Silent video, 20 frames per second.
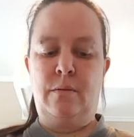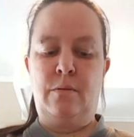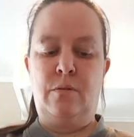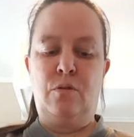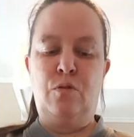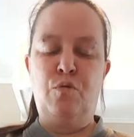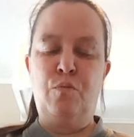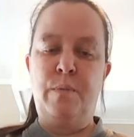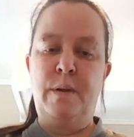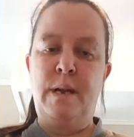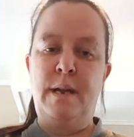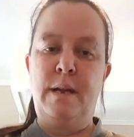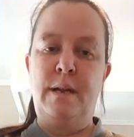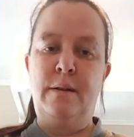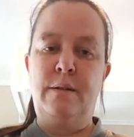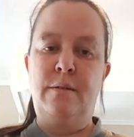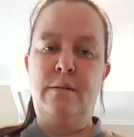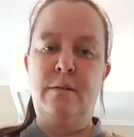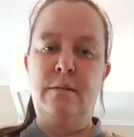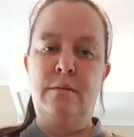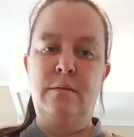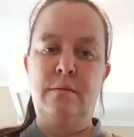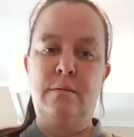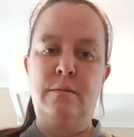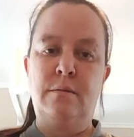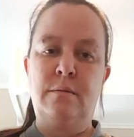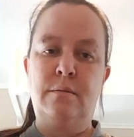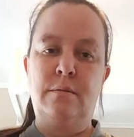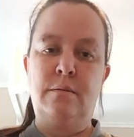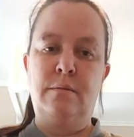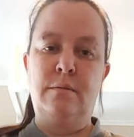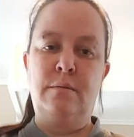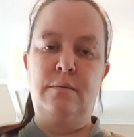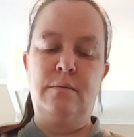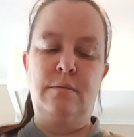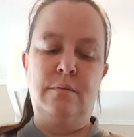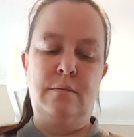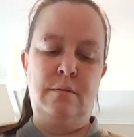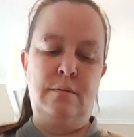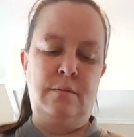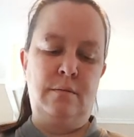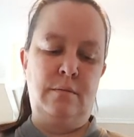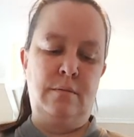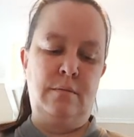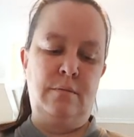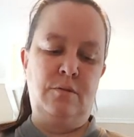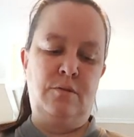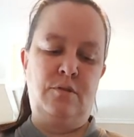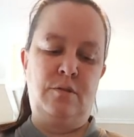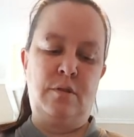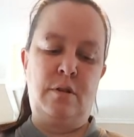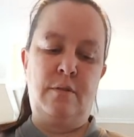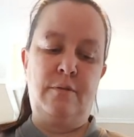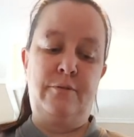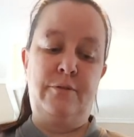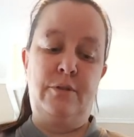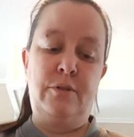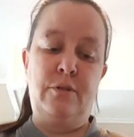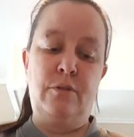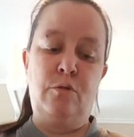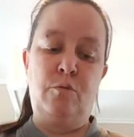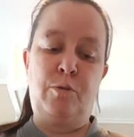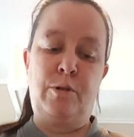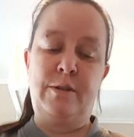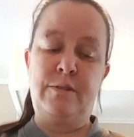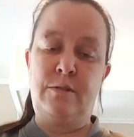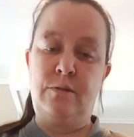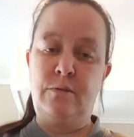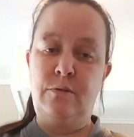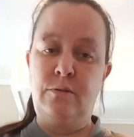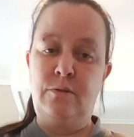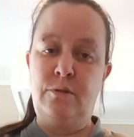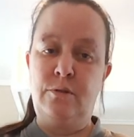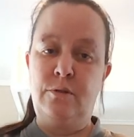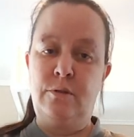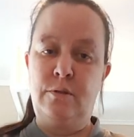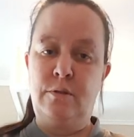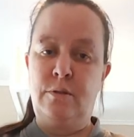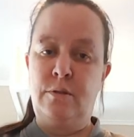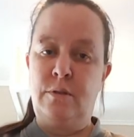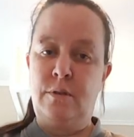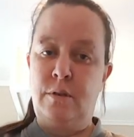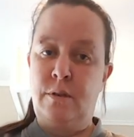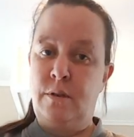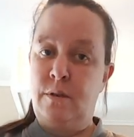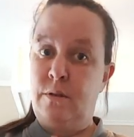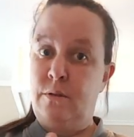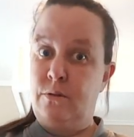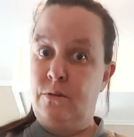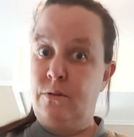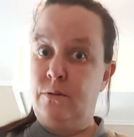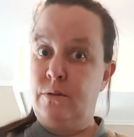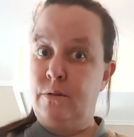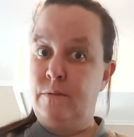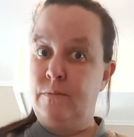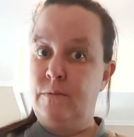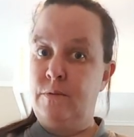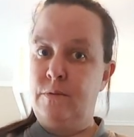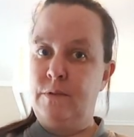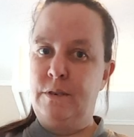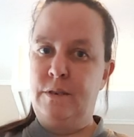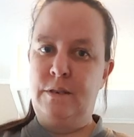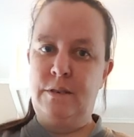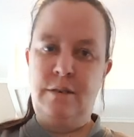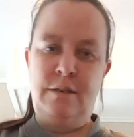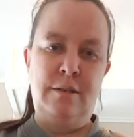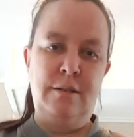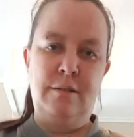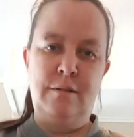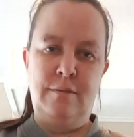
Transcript: homemade soft dough pretzels. Turned out really good.